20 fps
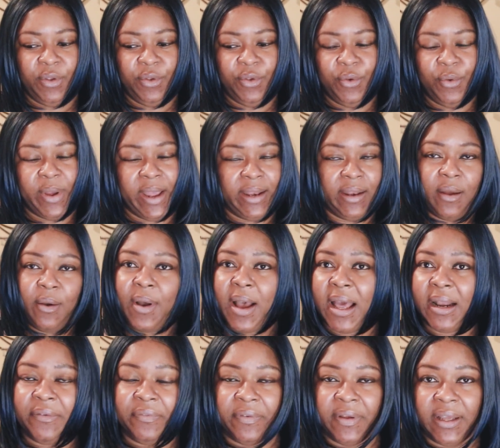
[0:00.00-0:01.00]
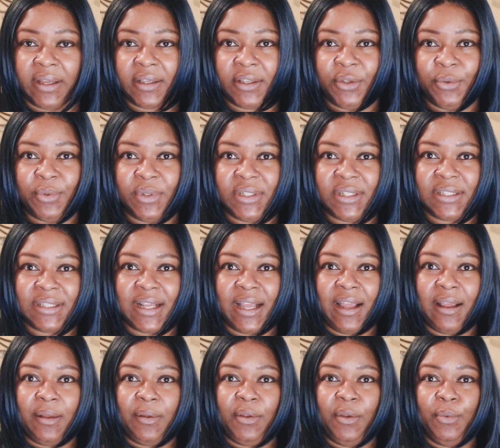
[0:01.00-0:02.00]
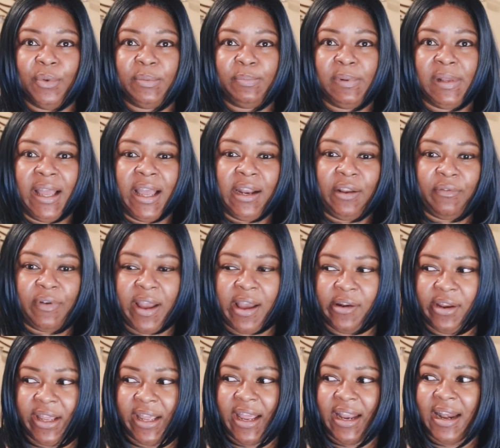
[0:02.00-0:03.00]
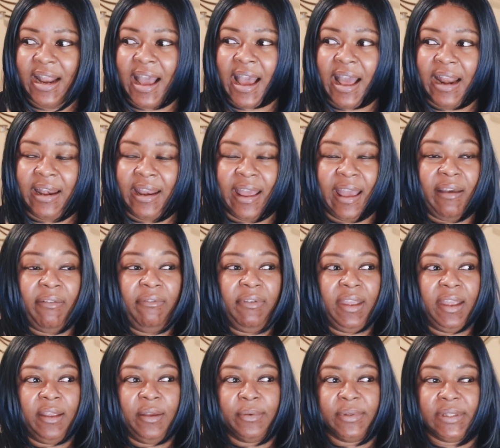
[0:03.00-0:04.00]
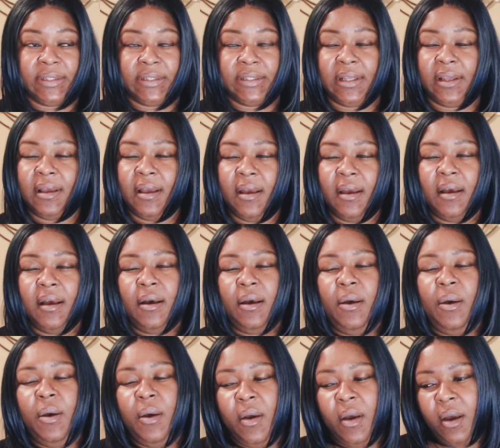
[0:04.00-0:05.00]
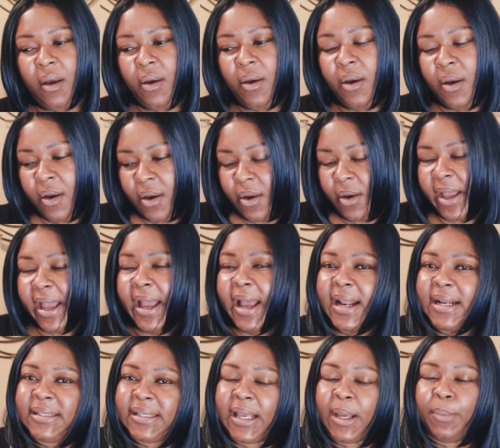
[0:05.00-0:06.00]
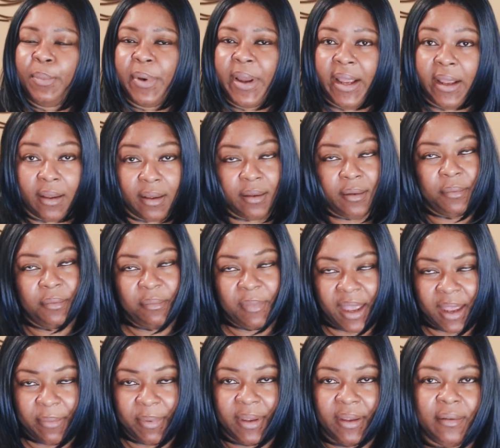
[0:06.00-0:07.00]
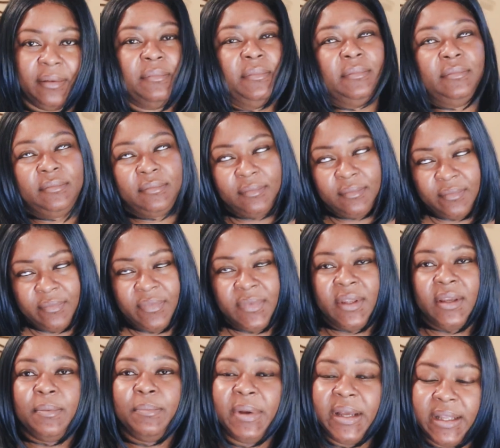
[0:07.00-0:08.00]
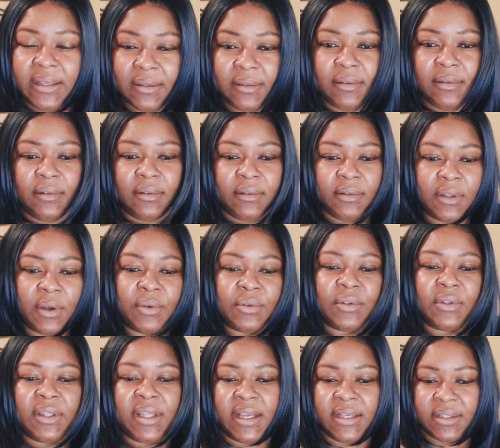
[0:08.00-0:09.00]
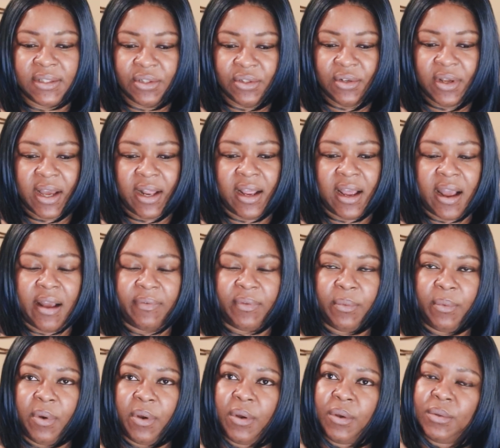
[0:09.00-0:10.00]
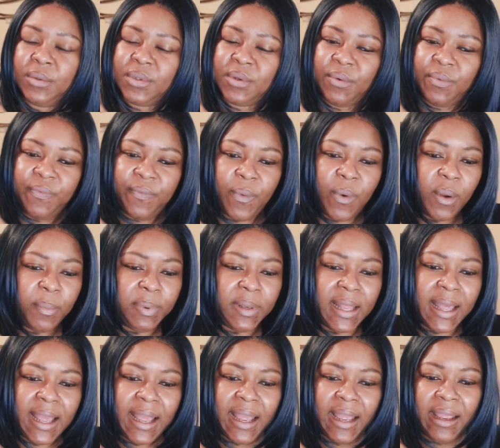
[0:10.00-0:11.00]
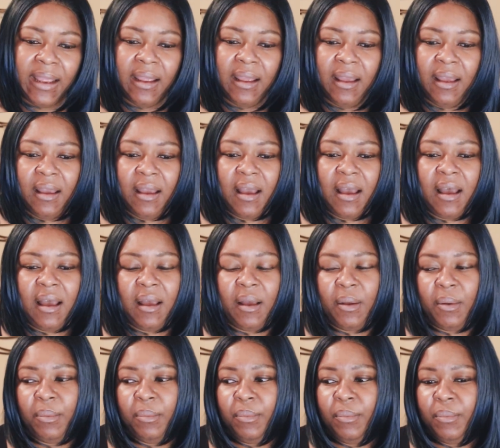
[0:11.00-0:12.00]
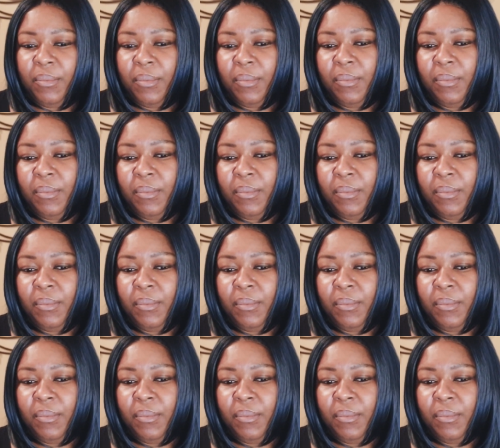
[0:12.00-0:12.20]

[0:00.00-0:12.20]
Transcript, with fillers: you ain't know how to fuck. You was just like, you was playing around and getting hot and heavy, and you was just like, okay, I gotta take a break, maybe. But those are things that you kind of have to work on. So foreplay, um,